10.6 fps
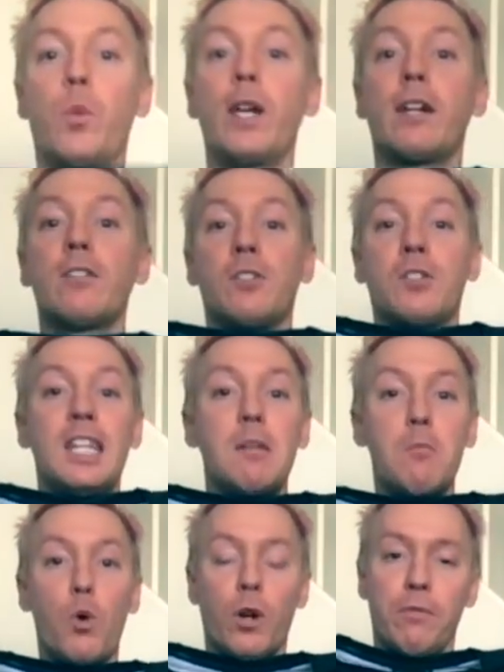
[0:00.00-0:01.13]
weird
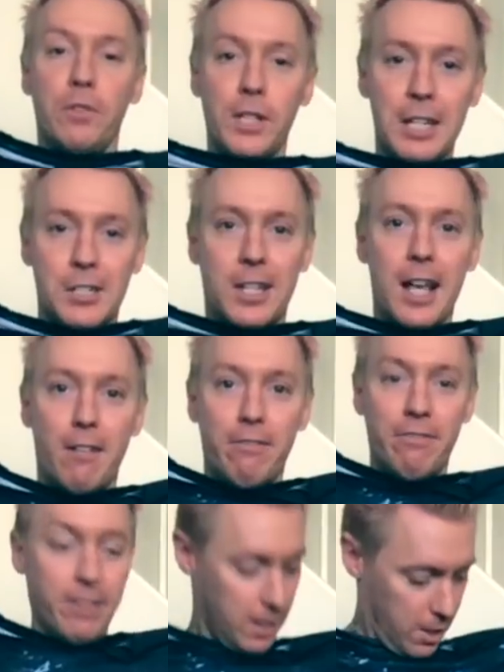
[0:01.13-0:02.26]
xenomorph looking self.